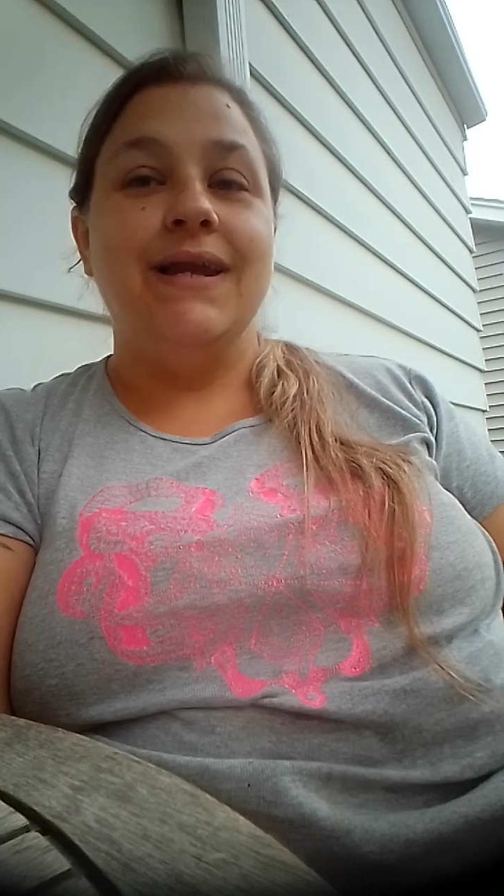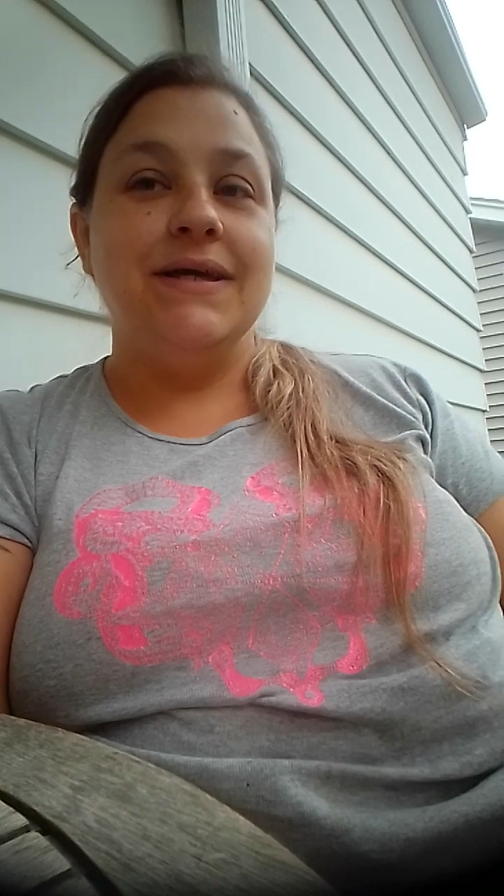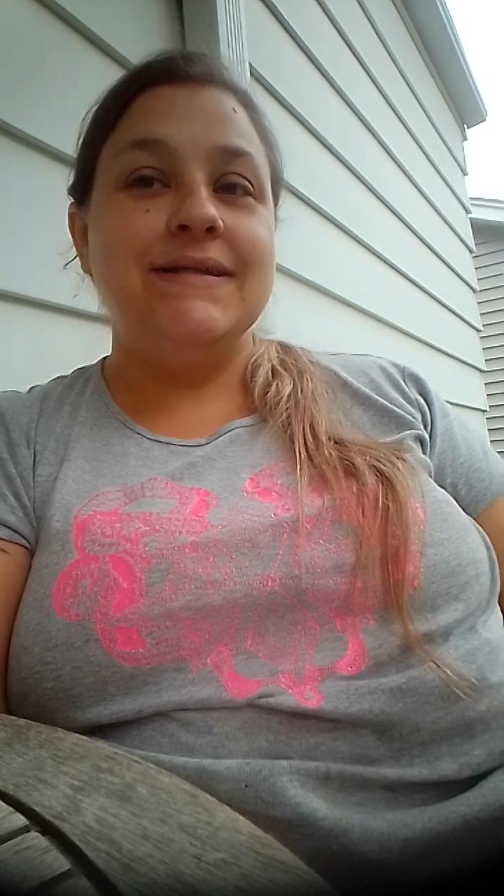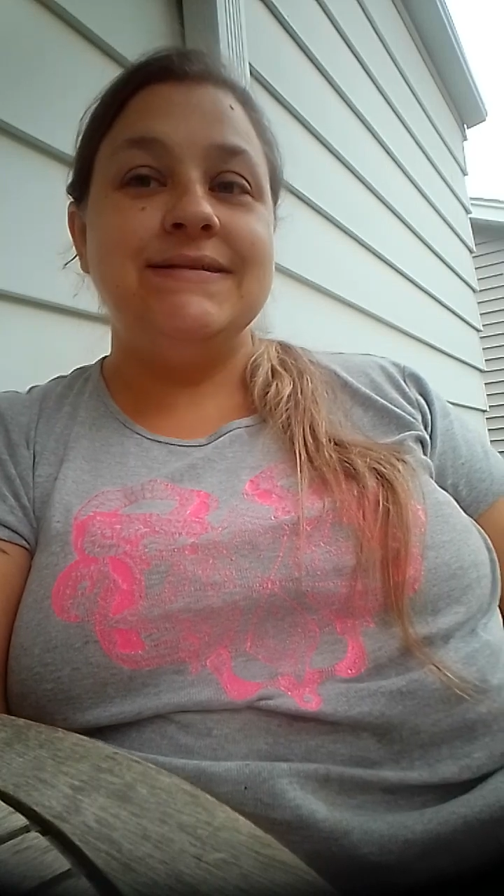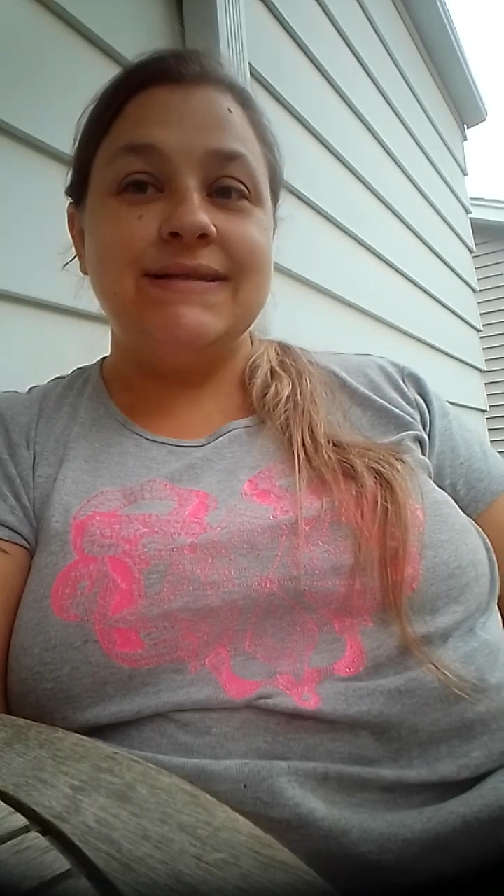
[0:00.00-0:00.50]
and
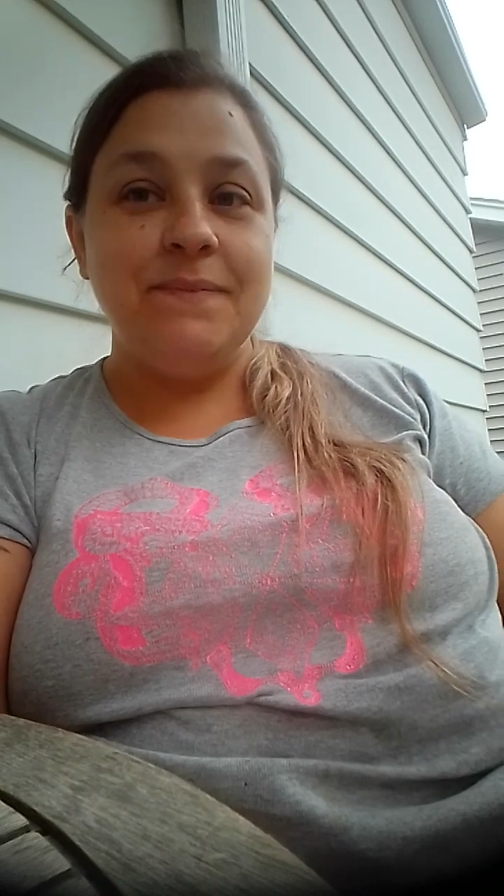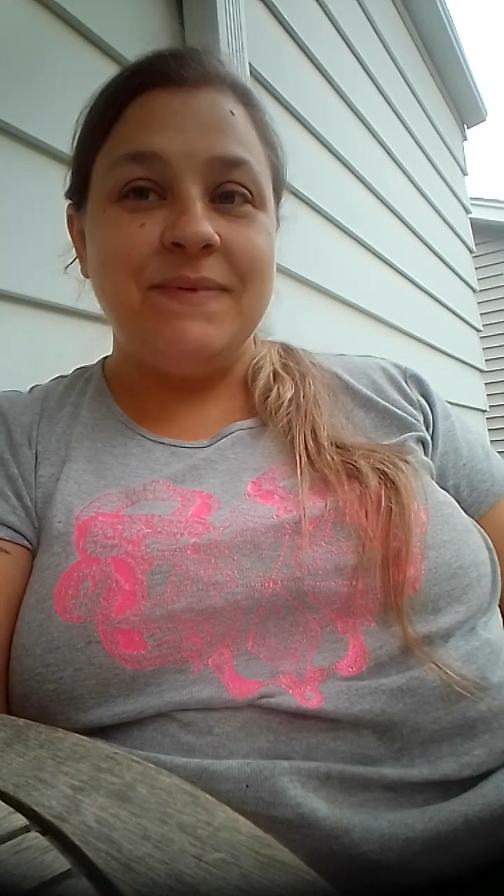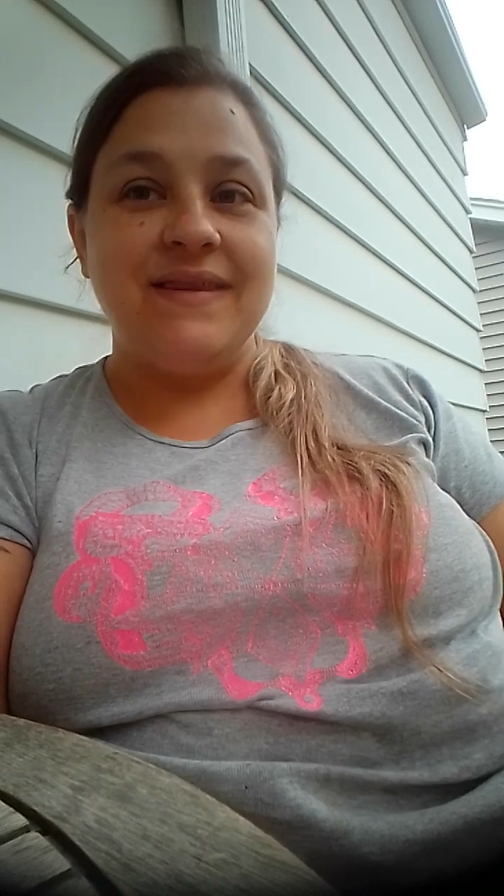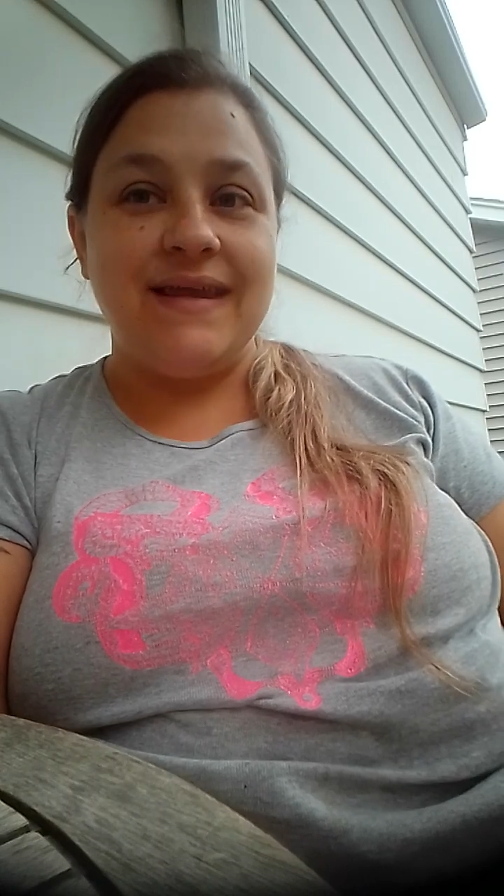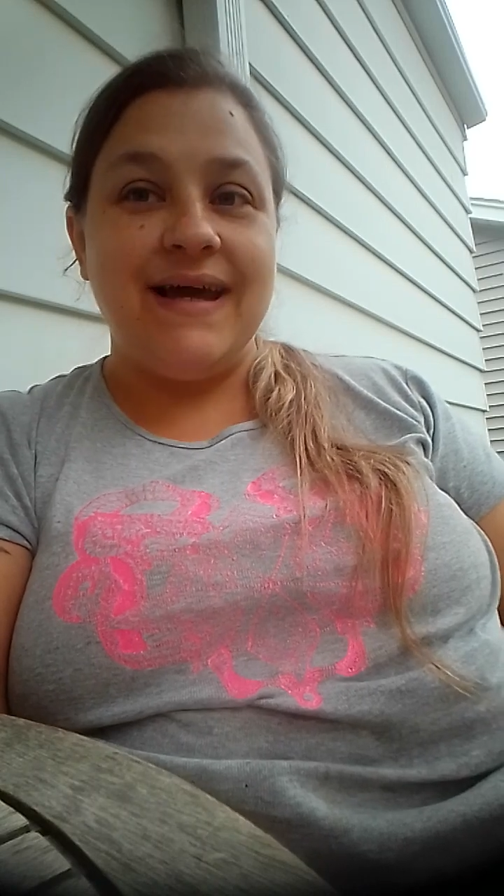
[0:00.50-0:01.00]

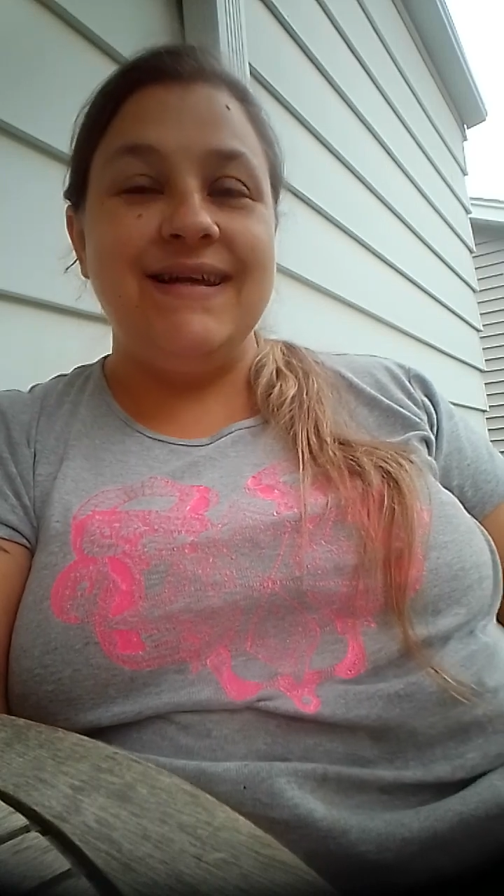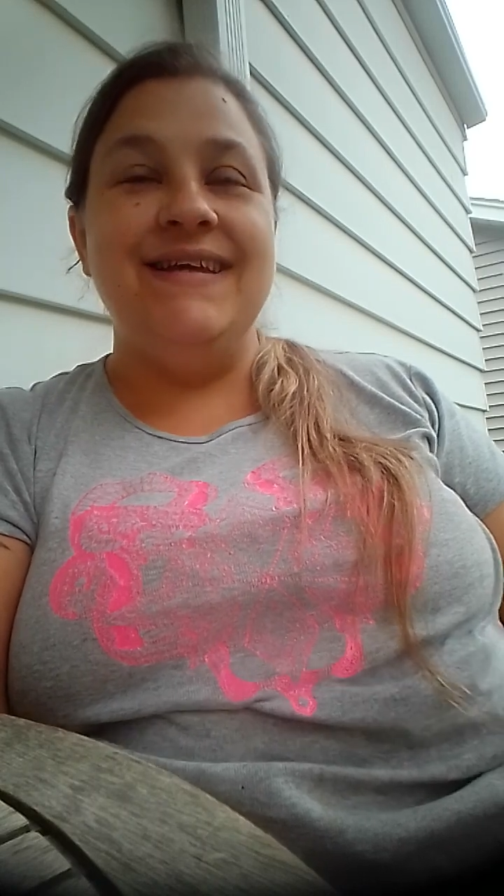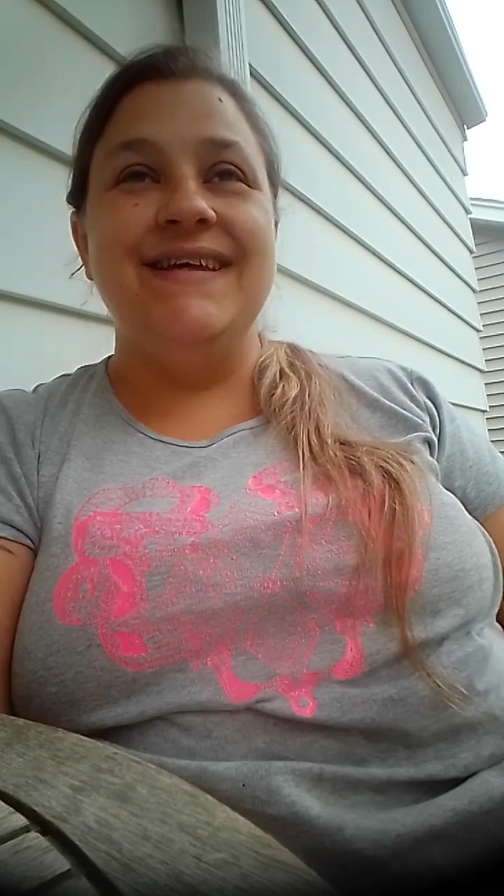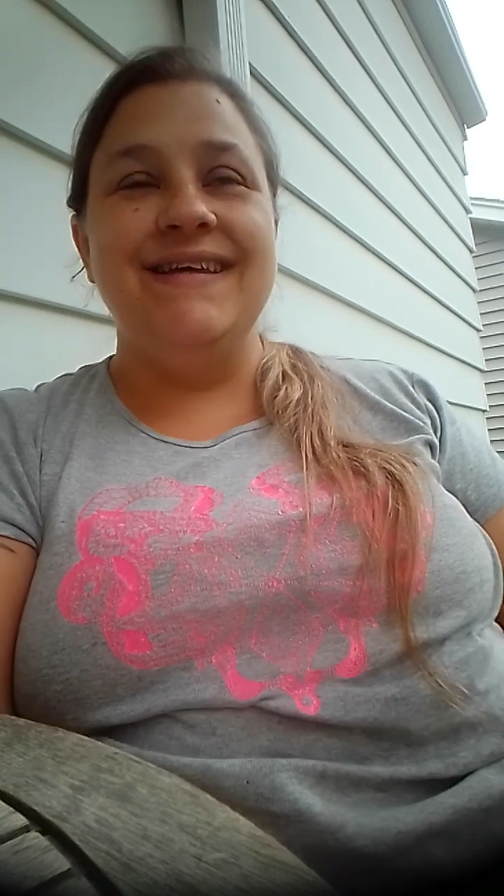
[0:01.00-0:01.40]
accept that,